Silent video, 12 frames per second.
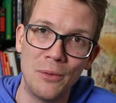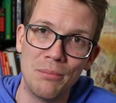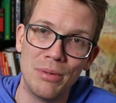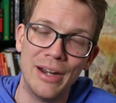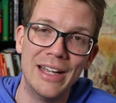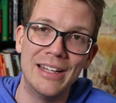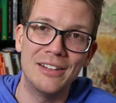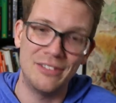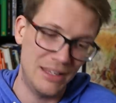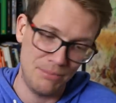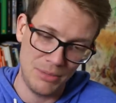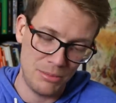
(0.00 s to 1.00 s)
own brain is
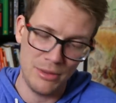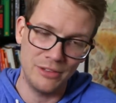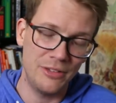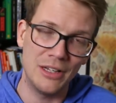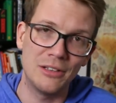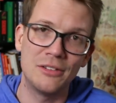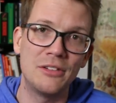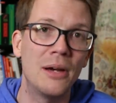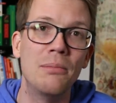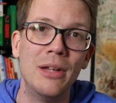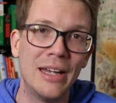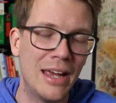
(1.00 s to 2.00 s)
that maybe this thing is
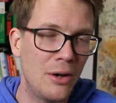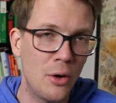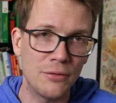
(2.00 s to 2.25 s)
tumbling end